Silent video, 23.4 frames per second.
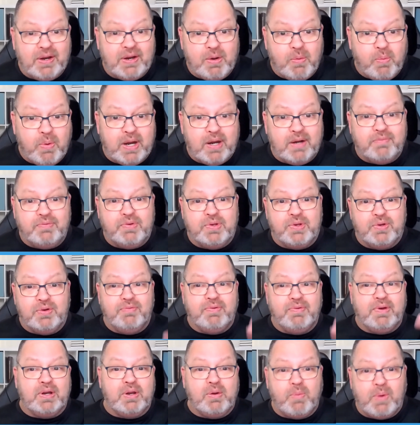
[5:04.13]
aware of you,
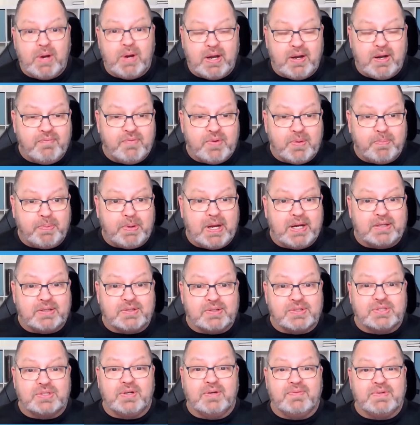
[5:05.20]
very aware of your product or
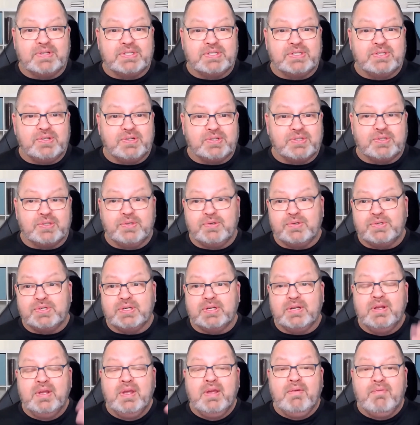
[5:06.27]
service and your
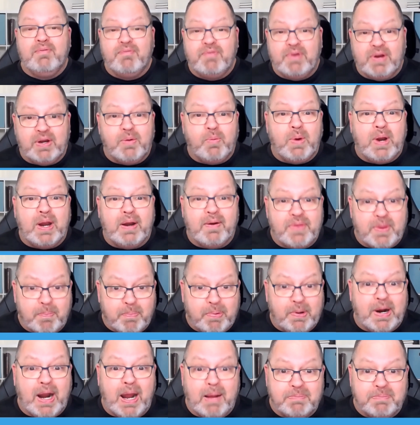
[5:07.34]
solution, very aware of the
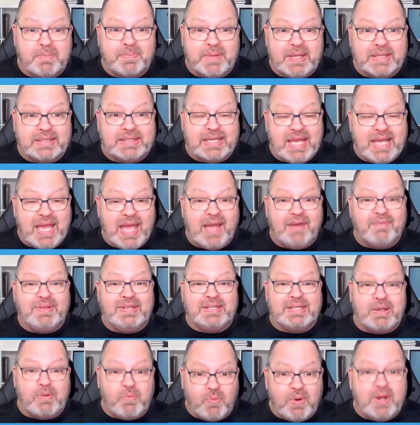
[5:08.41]
problem that they have that
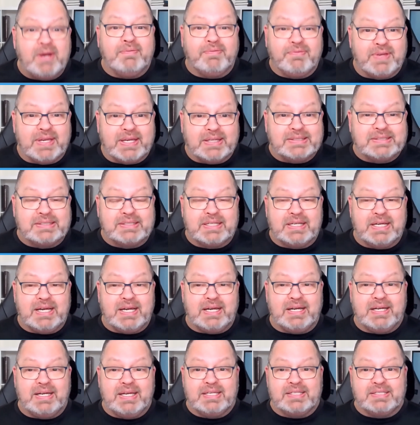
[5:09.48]
they want fixed
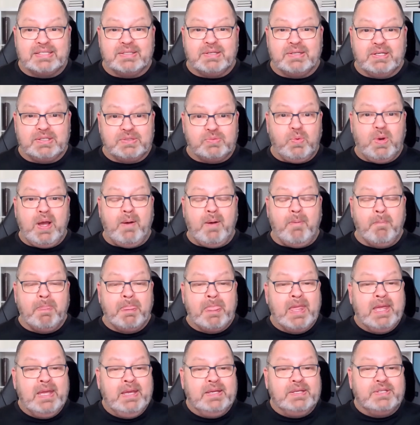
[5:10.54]
as well.
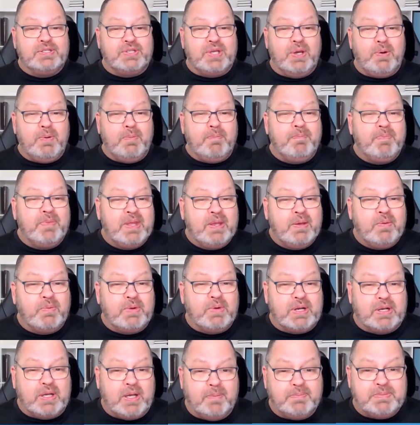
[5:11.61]
So when
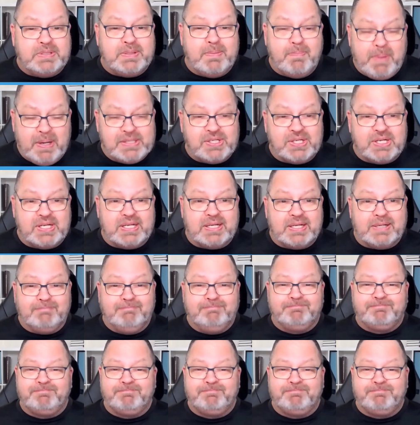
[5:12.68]
it comes to budgeting,